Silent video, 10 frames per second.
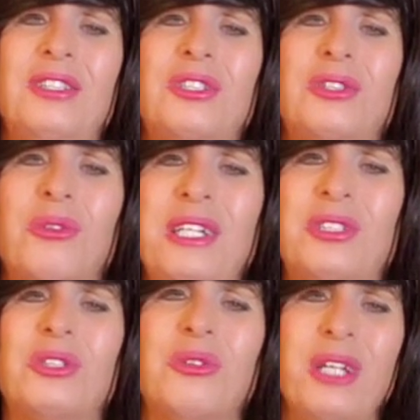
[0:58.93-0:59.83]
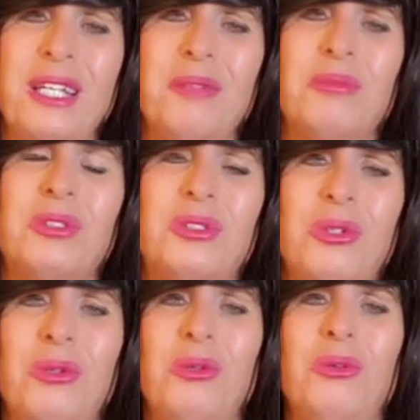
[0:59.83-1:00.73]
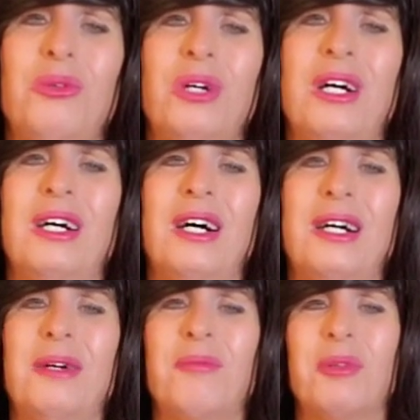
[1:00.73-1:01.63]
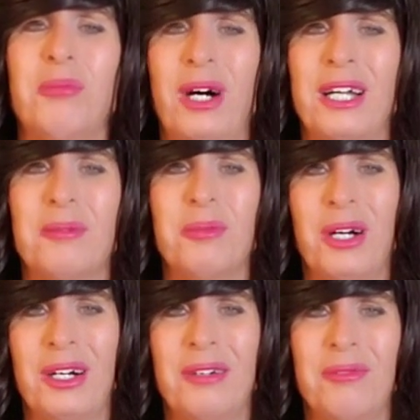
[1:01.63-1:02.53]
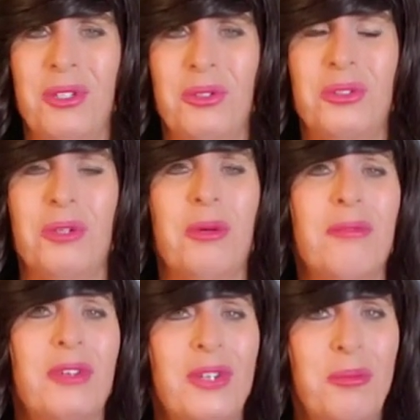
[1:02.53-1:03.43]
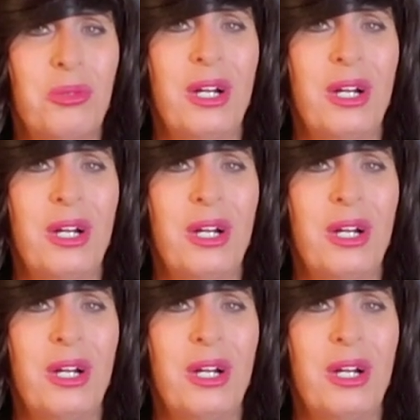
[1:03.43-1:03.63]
street streams to the bottom of YouTube. I'm very